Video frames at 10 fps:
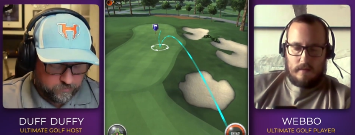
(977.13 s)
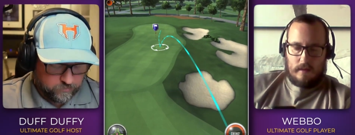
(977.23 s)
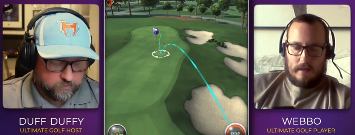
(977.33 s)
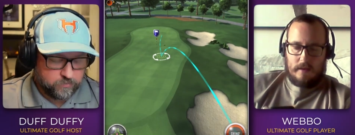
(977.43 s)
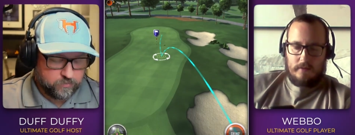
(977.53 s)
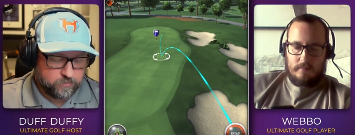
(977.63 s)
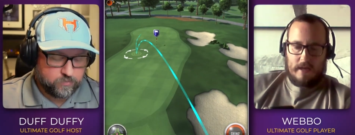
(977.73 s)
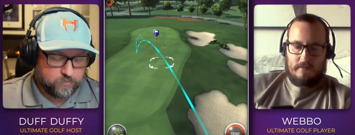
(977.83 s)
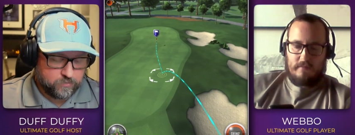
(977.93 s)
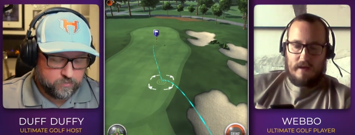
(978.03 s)
Speaker 1: I ended up
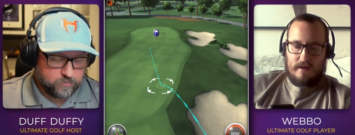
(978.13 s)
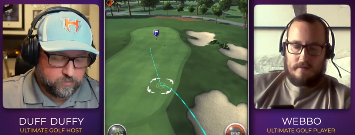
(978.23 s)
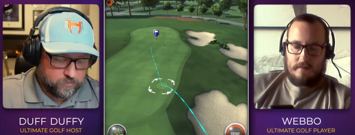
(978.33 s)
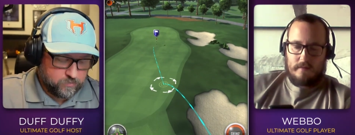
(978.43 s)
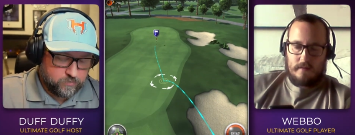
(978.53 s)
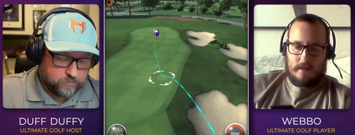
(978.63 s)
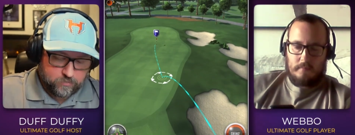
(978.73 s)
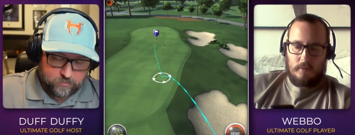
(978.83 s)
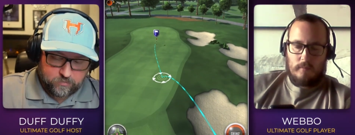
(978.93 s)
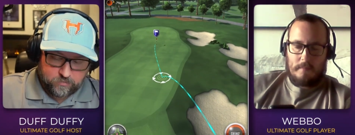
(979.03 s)
getting invited, and
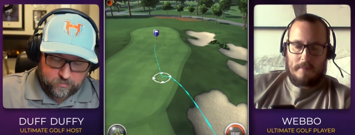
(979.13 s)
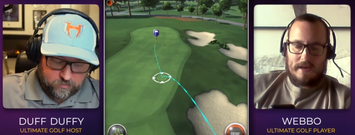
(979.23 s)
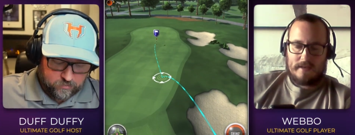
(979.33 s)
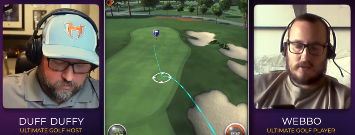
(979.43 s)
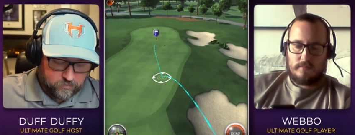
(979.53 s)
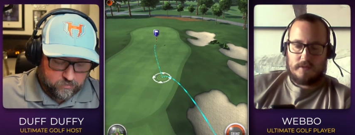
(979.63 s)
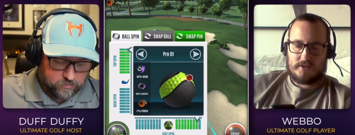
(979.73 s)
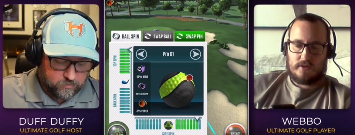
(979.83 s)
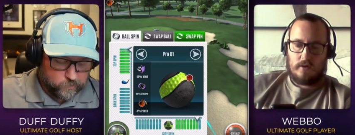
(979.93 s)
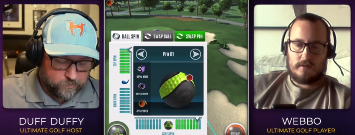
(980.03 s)
it blew my mind some of the
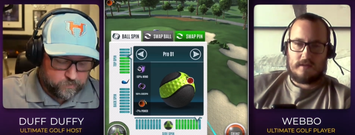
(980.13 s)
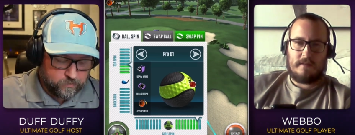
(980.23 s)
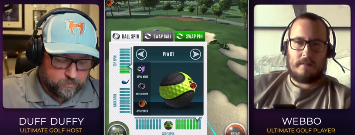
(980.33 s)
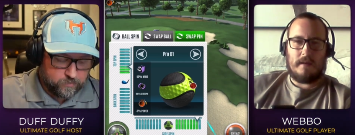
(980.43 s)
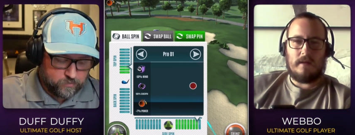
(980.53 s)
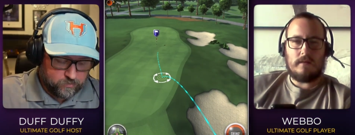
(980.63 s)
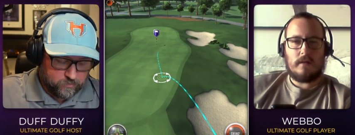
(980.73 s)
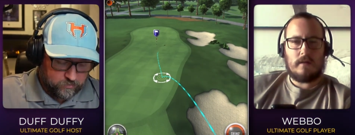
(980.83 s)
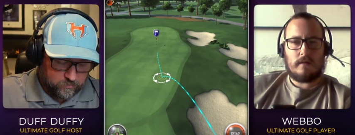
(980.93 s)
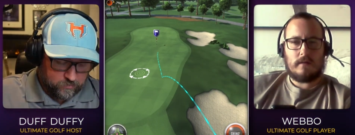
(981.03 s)
scores. I think
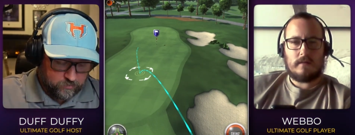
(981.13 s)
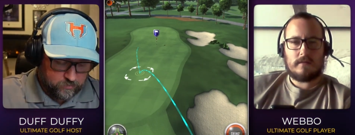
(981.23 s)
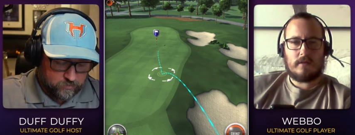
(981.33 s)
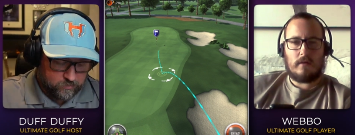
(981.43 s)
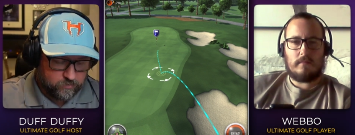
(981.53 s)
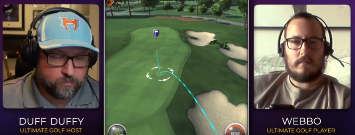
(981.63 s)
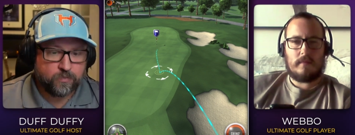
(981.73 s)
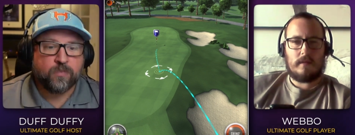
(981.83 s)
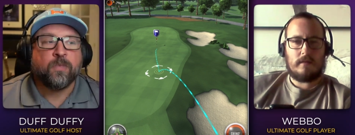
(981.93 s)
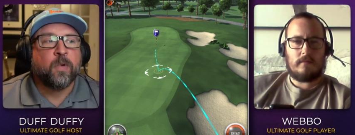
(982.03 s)
Milner, Scott
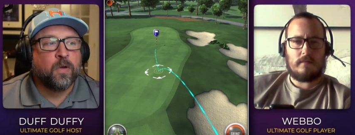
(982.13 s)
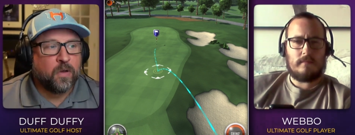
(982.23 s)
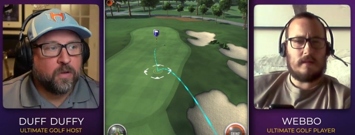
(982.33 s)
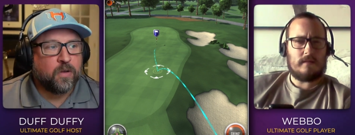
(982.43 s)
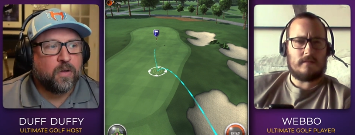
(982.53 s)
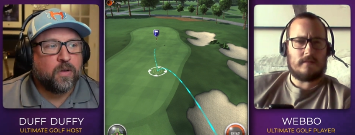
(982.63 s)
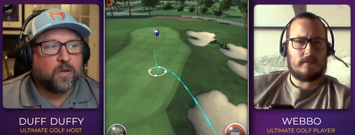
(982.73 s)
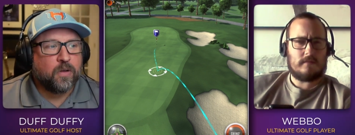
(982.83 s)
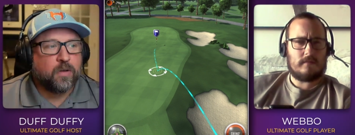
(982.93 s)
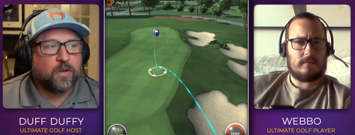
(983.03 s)
Milner,
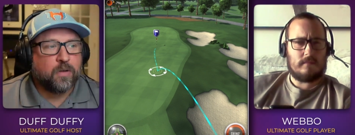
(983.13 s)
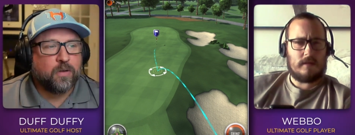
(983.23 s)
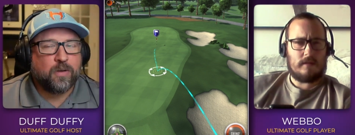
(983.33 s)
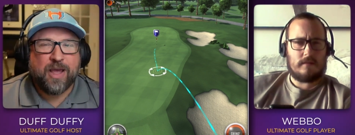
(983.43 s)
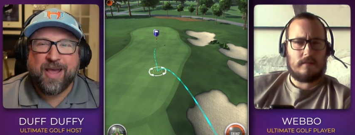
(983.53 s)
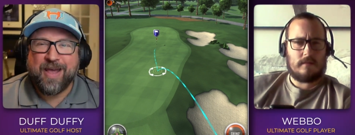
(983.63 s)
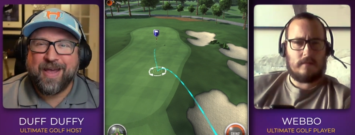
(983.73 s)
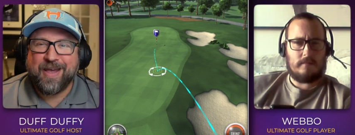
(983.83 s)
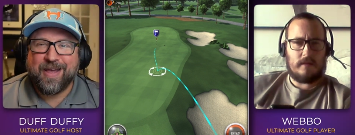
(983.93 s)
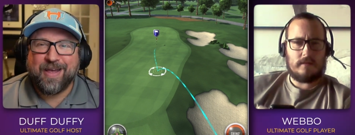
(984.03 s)
Milnes, Milnes
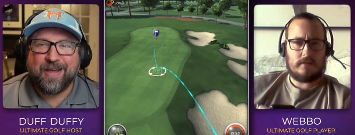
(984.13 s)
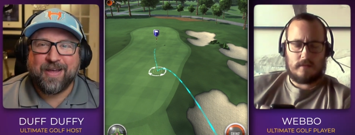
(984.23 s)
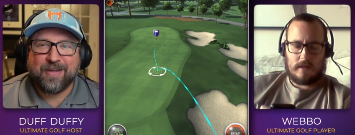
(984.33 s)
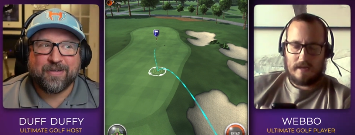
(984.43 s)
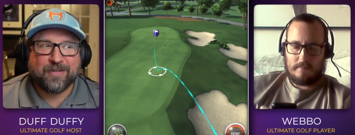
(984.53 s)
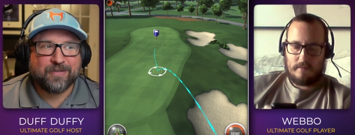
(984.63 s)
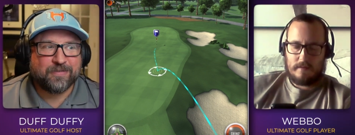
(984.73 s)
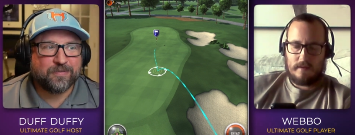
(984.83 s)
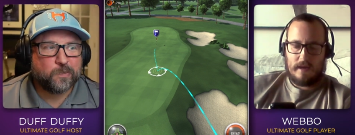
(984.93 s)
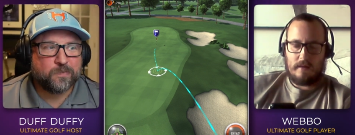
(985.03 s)
yeah, Milnes. I can't
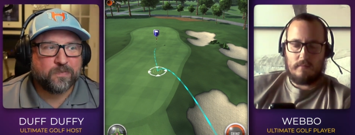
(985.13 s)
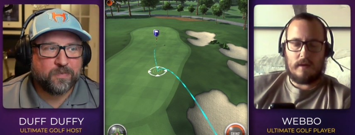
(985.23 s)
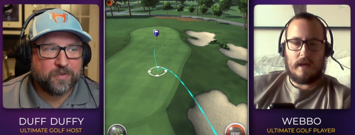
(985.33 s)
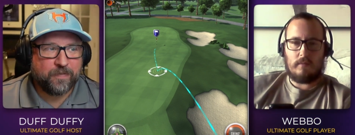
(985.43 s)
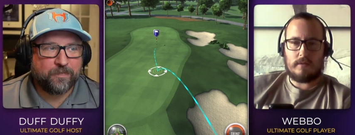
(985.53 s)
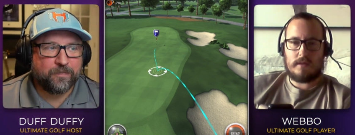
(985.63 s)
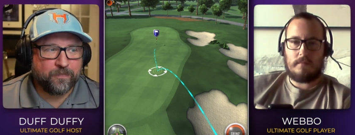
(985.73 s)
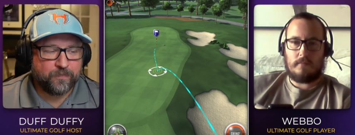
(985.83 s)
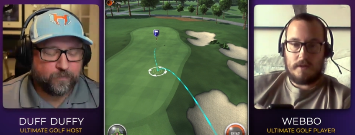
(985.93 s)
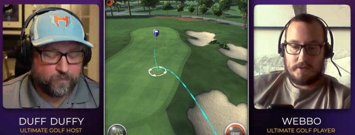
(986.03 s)
remember. He, he yep. was
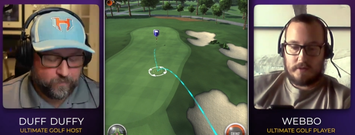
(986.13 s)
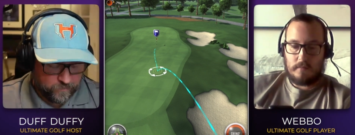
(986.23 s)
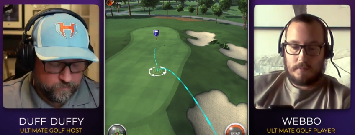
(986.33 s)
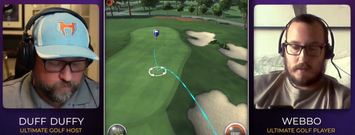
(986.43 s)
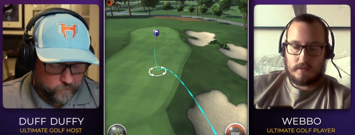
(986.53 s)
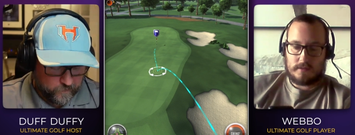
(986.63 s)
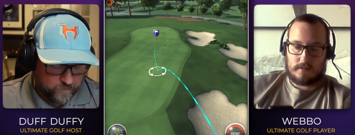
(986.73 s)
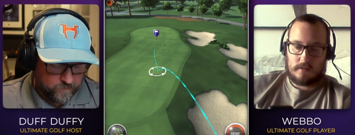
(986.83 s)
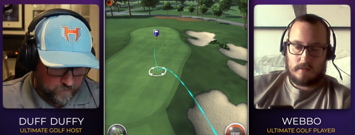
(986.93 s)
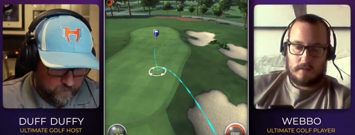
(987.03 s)
the original
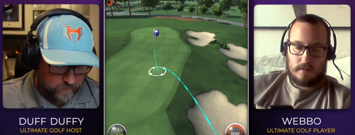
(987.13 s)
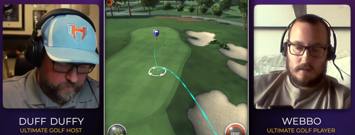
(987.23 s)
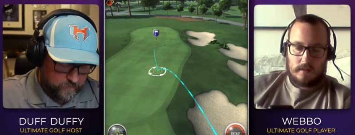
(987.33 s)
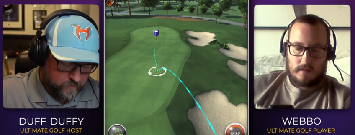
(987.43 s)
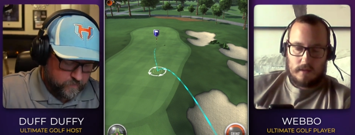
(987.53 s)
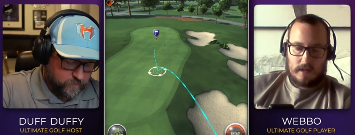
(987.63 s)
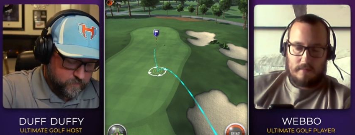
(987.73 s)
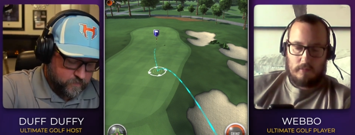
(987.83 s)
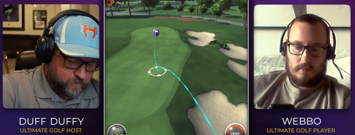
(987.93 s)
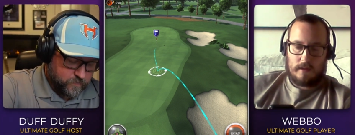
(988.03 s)
person that
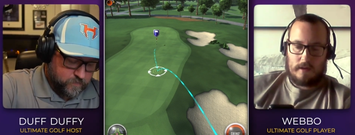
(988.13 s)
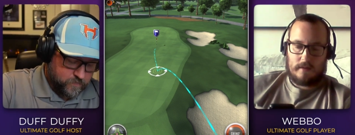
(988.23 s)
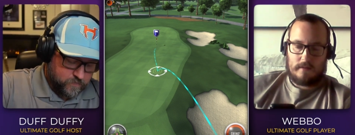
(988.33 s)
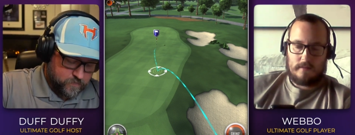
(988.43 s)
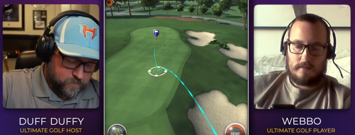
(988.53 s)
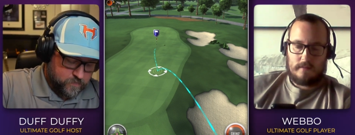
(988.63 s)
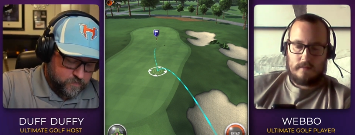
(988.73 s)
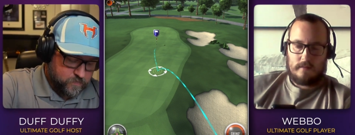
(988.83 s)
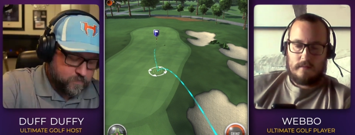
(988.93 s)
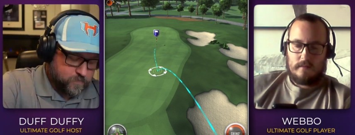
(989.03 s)
came up with that,
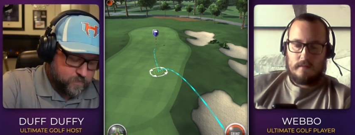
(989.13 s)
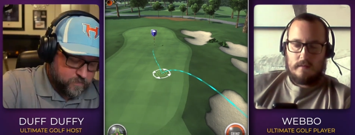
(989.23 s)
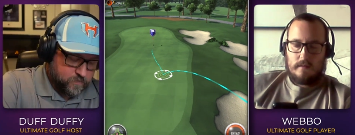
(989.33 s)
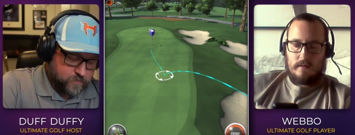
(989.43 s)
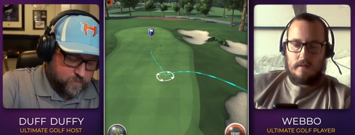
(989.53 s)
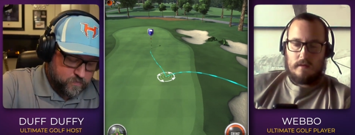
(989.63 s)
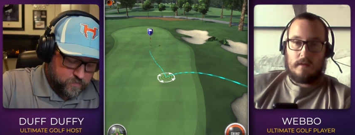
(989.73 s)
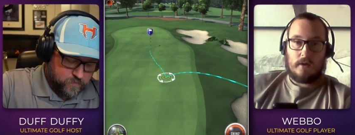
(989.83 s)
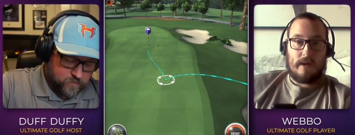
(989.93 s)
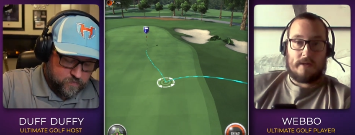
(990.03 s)
uh,
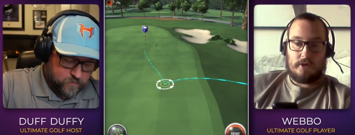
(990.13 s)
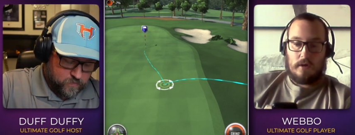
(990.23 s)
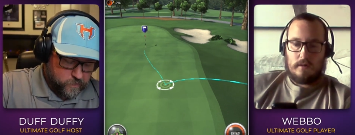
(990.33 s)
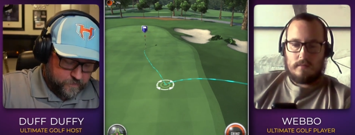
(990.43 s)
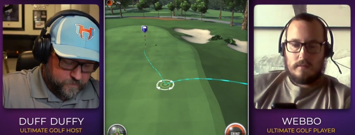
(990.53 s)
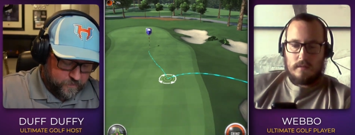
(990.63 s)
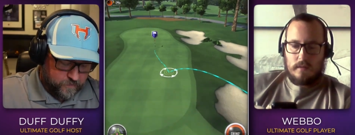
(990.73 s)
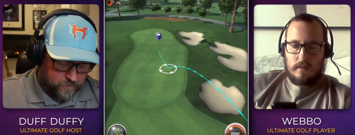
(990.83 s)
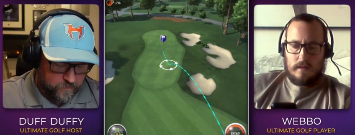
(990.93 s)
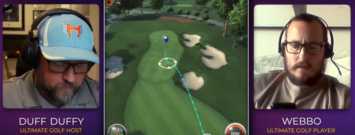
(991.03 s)
the quick shot.
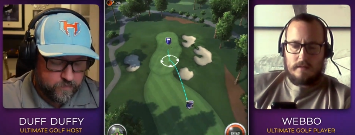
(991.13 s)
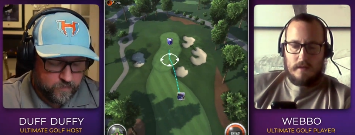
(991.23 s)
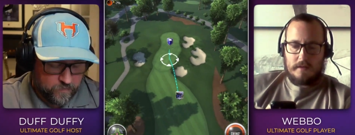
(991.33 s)
And,